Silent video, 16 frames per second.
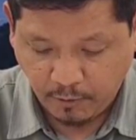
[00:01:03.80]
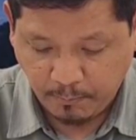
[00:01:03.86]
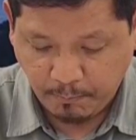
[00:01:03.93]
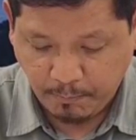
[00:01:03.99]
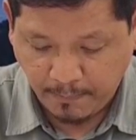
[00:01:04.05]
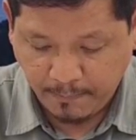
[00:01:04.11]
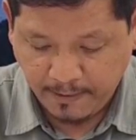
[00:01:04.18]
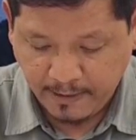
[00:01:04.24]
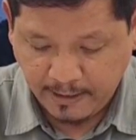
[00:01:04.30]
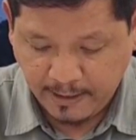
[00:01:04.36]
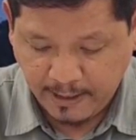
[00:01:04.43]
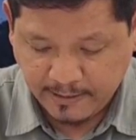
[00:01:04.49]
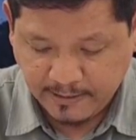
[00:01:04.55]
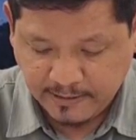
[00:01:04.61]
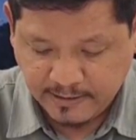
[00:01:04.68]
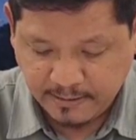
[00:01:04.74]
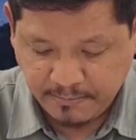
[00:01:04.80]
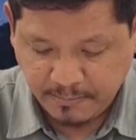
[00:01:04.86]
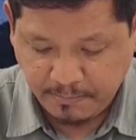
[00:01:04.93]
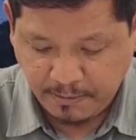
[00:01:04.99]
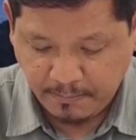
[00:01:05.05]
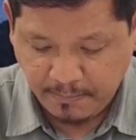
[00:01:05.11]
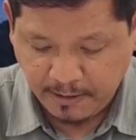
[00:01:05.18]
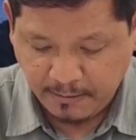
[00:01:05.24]
public and
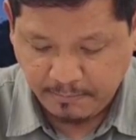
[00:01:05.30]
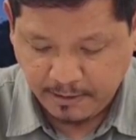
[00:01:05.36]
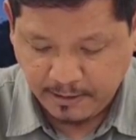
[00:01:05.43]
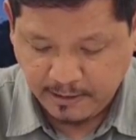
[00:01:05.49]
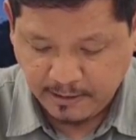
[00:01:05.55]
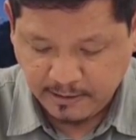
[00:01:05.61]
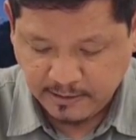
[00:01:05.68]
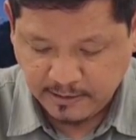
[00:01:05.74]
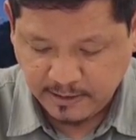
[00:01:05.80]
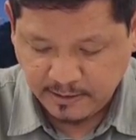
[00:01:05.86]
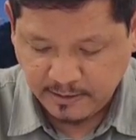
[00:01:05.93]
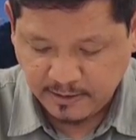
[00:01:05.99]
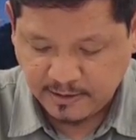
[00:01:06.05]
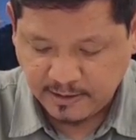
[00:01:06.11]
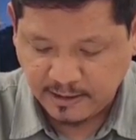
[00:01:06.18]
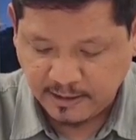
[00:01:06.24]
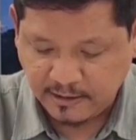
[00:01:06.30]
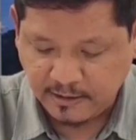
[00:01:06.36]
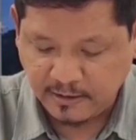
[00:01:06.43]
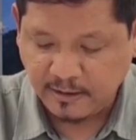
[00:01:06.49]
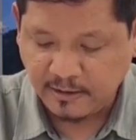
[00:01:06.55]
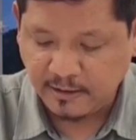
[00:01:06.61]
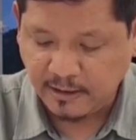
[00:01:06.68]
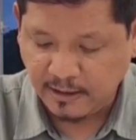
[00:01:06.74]
semi-public buildings in the
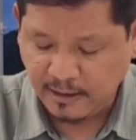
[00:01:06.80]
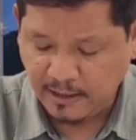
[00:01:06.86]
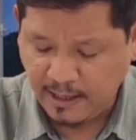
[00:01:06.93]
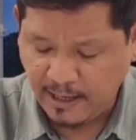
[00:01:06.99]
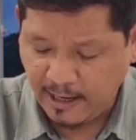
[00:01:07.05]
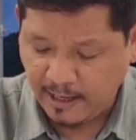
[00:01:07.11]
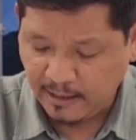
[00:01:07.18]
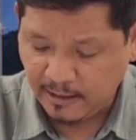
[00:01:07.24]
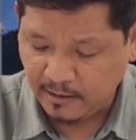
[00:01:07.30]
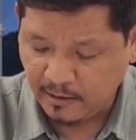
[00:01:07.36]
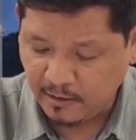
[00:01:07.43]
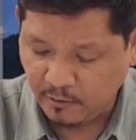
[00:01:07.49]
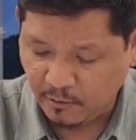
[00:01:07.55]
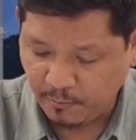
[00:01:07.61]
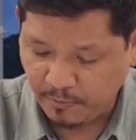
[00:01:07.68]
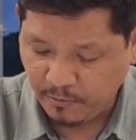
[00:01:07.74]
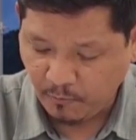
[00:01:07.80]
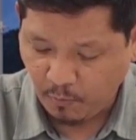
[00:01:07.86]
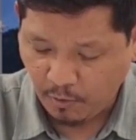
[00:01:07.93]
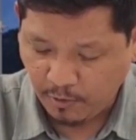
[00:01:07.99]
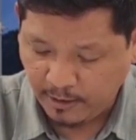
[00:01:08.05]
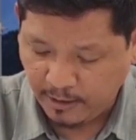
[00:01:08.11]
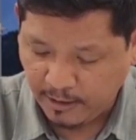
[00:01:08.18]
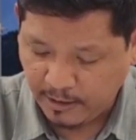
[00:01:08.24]
Secretariat Hill and the European
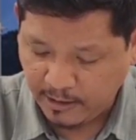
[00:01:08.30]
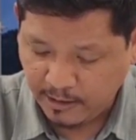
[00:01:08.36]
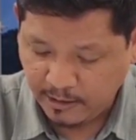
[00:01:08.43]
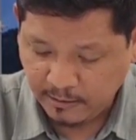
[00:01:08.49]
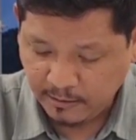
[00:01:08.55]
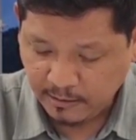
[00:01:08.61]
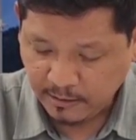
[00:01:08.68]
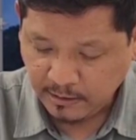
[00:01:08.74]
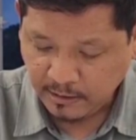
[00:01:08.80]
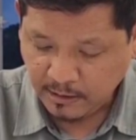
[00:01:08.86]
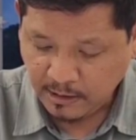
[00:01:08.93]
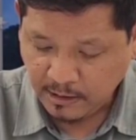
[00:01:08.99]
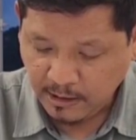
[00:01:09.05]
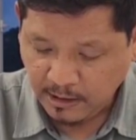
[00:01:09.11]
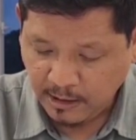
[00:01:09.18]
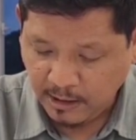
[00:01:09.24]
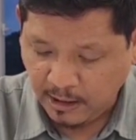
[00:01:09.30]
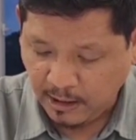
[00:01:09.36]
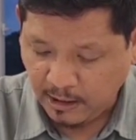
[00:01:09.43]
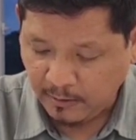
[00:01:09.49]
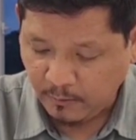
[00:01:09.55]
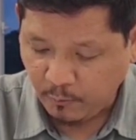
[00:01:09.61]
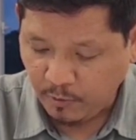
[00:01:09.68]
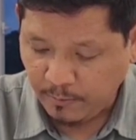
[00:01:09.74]
Ward area
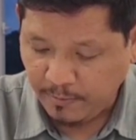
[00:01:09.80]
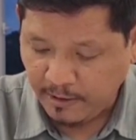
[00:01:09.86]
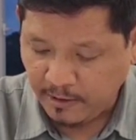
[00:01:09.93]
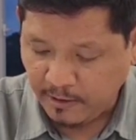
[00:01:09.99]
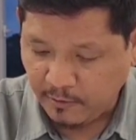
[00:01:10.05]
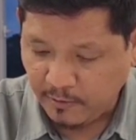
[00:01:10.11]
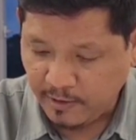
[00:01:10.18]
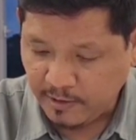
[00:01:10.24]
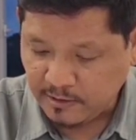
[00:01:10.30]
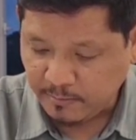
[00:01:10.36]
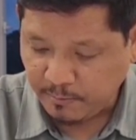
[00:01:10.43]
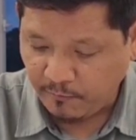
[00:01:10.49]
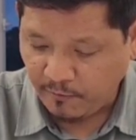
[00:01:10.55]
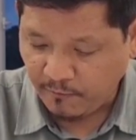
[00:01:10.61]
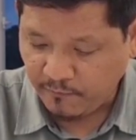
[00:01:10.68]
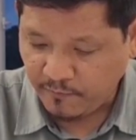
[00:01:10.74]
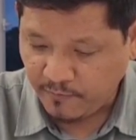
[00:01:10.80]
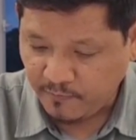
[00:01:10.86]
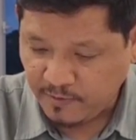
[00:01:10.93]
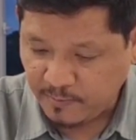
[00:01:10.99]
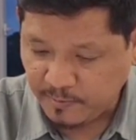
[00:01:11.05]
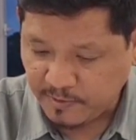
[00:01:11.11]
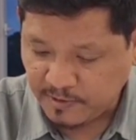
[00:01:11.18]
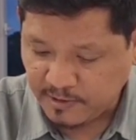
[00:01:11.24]
will be increased from
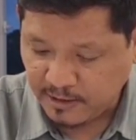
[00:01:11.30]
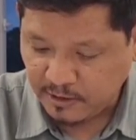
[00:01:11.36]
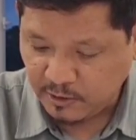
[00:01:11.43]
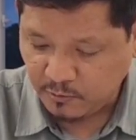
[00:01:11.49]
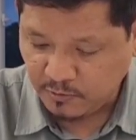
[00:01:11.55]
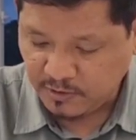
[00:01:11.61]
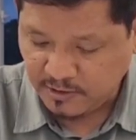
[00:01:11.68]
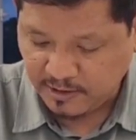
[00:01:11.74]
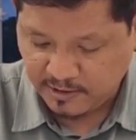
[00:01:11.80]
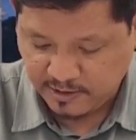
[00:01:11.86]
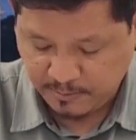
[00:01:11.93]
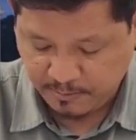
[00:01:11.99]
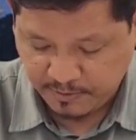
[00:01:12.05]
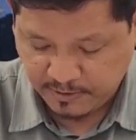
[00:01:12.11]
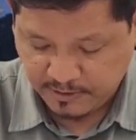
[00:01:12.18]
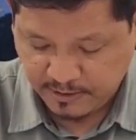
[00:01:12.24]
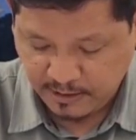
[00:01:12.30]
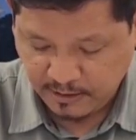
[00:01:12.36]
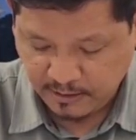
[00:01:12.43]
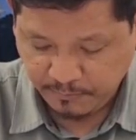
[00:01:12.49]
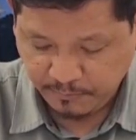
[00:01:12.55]
50% to 60%.